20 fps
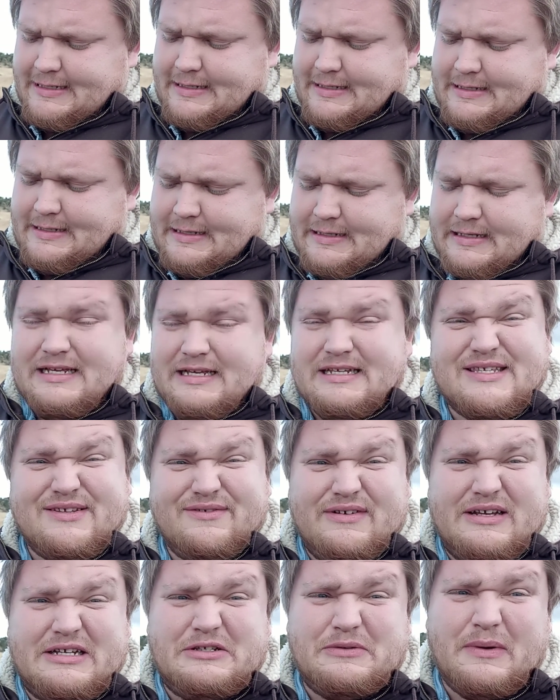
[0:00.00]
I guess the
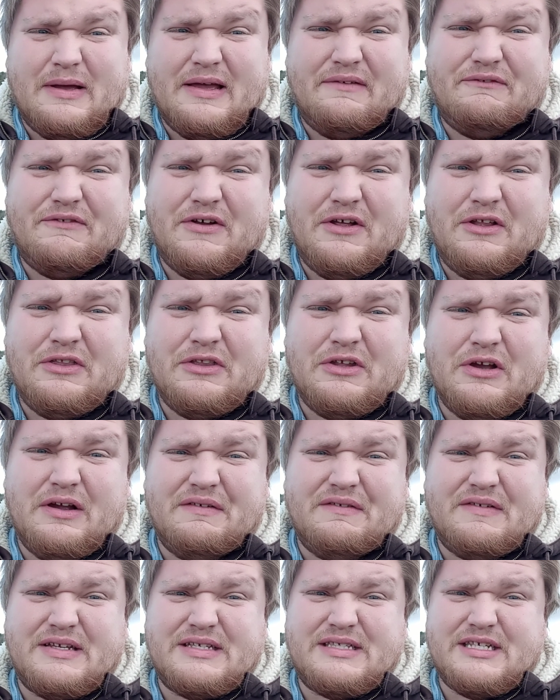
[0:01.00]
reason why I feel
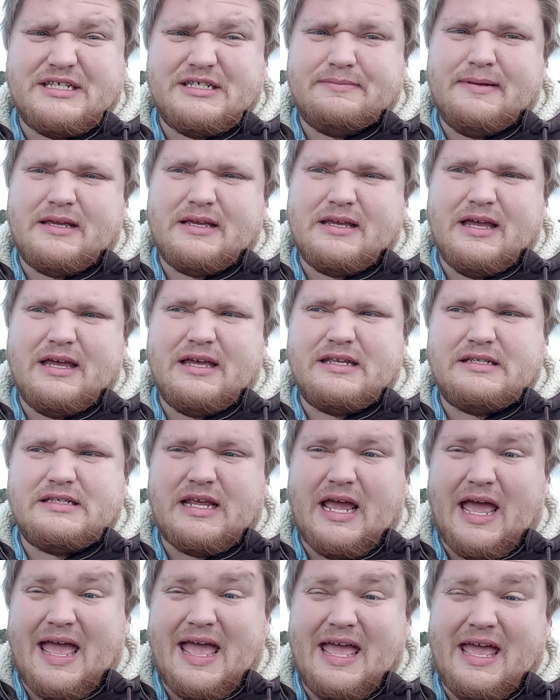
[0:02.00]
nervous is because
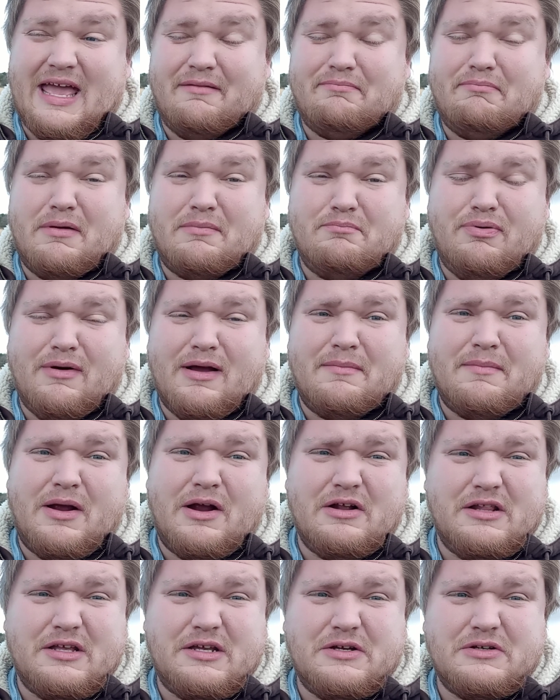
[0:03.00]
A, I've been
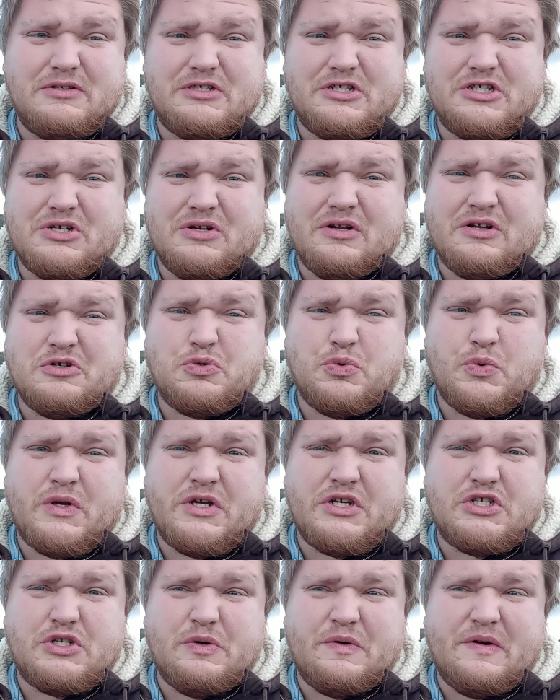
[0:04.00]
primarily used to shooting
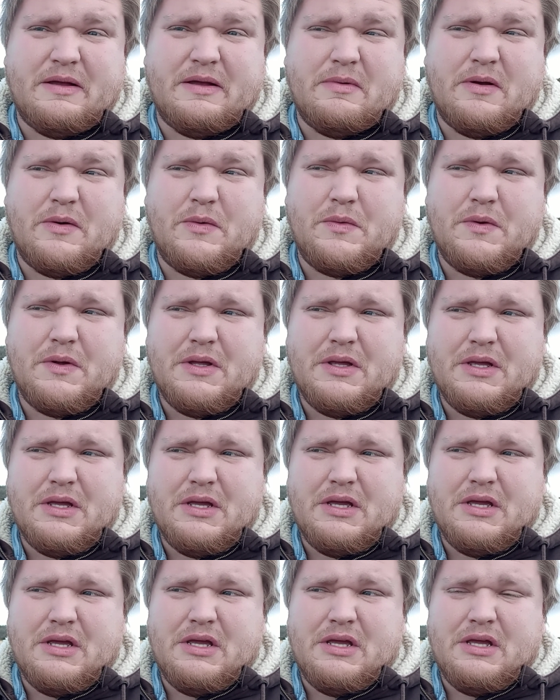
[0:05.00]
22 ammo,
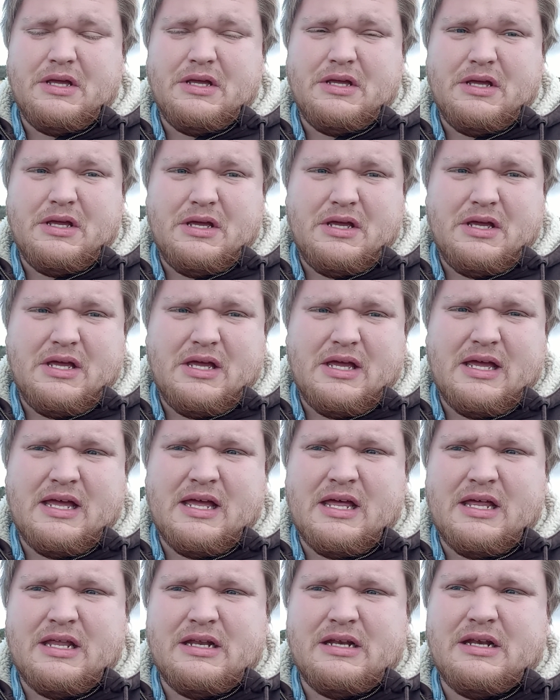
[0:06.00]

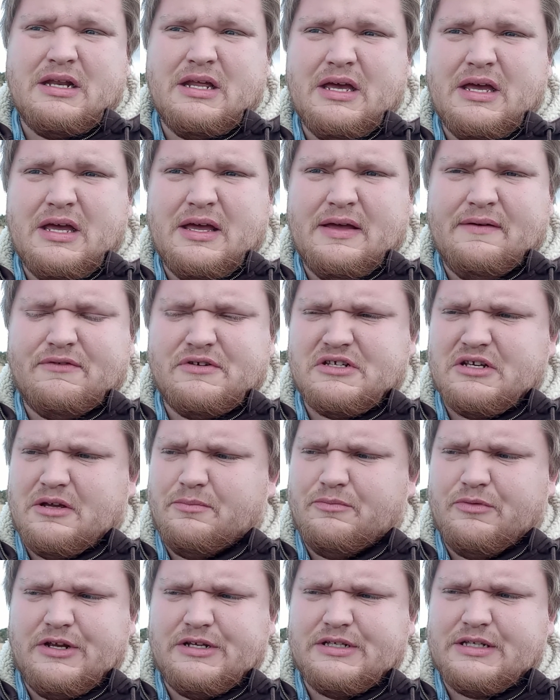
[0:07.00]
and uh, for some
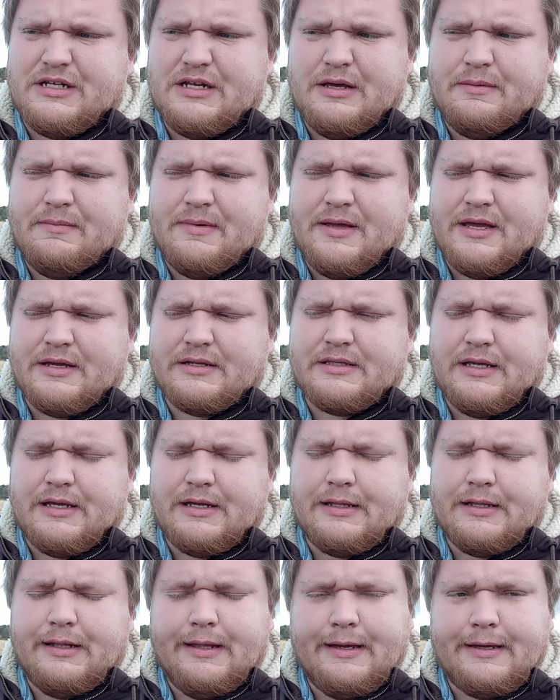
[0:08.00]
reason I'm acting
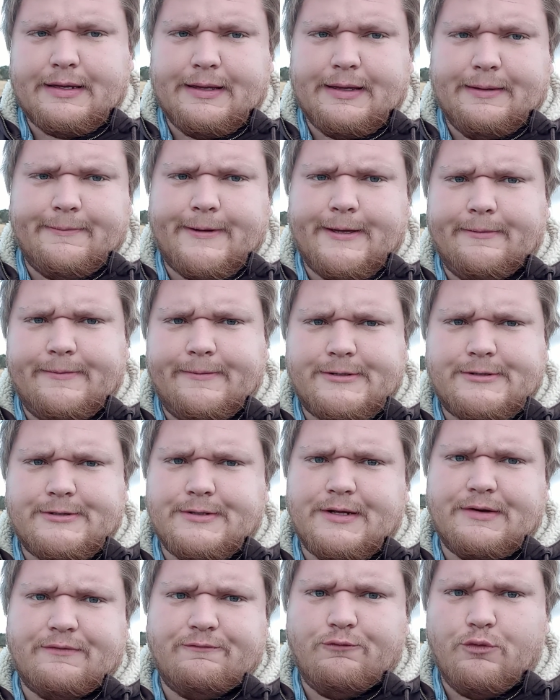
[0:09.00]
like I'm going to be
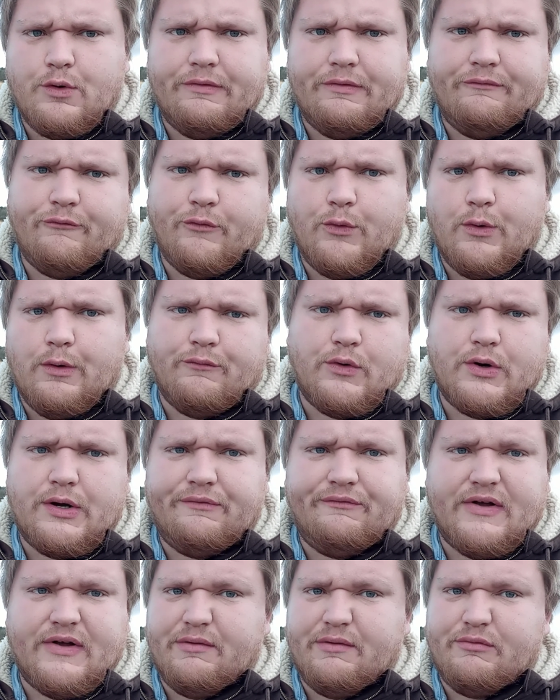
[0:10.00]
shooting 44 or
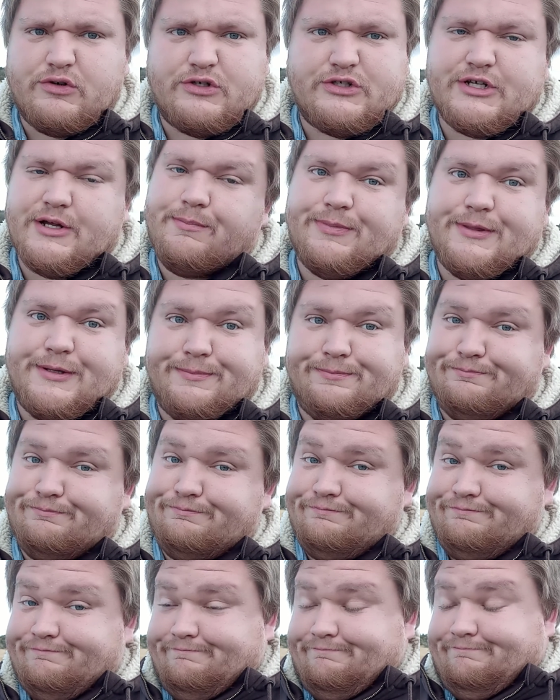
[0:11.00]
45 or something.
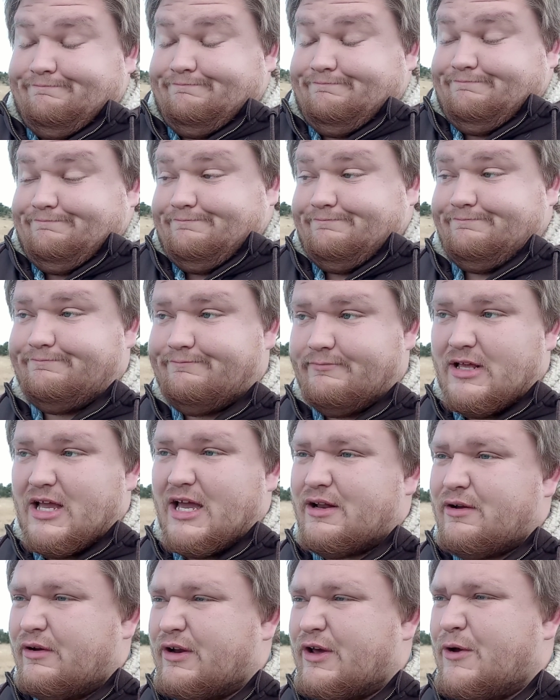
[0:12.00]
I
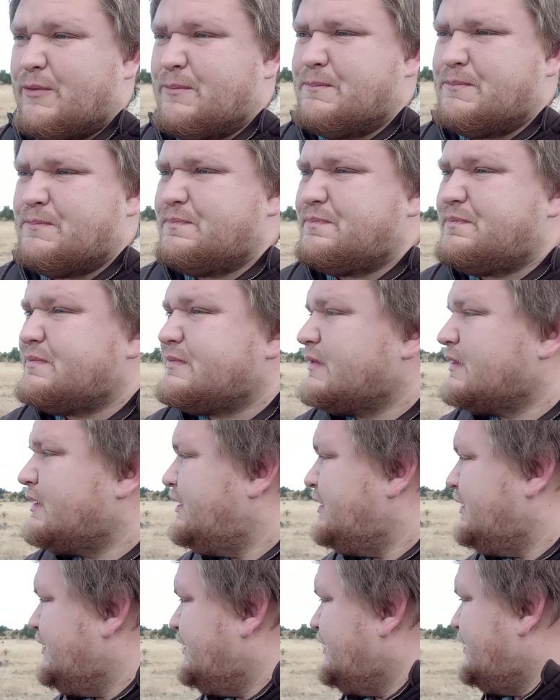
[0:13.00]
don't know.
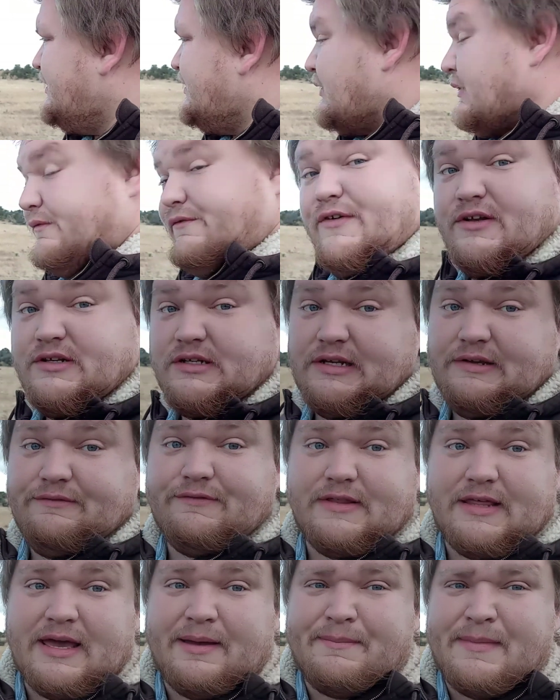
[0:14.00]
Or 50 for
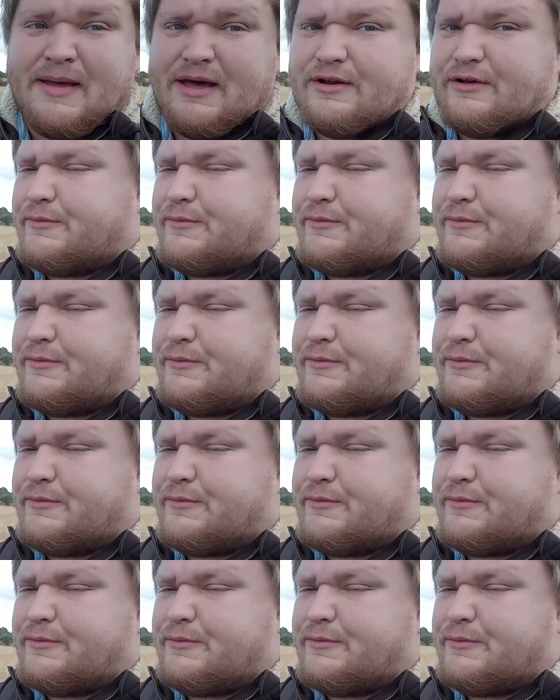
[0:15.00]
that matter.